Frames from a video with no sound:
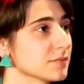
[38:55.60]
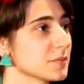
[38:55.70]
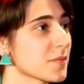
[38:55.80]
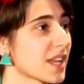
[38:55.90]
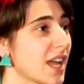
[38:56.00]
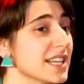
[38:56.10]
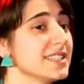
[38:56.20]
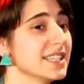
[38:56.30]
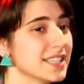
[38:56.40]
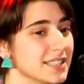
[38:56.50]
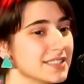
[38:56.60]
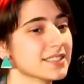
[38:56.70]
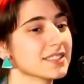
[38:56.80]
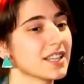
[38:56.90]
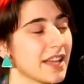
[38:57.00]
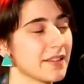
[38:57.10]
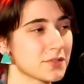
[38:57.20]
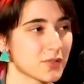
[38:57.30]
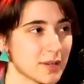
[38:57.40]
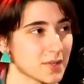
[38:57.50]
I did live
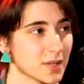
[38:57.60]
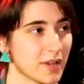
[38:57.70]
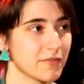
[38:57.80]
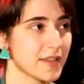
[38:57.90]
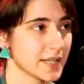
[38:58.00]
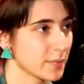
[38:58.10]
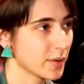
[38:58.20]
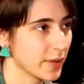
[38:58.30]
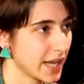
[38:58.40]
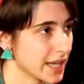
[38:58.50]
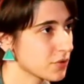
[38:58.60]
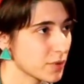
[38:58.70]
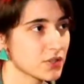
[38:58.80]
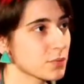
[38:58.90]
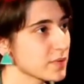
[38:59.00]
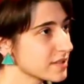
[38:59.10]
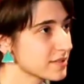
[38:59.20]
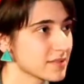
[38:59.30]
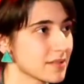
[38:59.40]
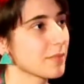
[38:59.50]
streams on my Facebook page, which was
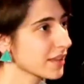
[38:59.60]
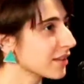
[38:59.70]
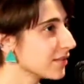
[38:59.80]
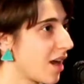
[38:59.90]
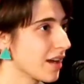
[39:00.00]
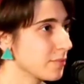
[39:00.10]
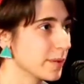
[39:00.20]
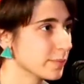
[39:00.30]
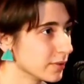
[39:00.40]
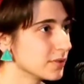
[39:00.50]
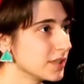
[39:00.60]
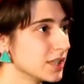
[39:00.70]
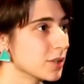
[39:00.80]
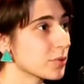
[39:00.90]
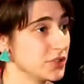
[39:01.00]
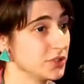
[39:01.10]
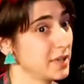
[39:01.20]
something that a lot of people were doing and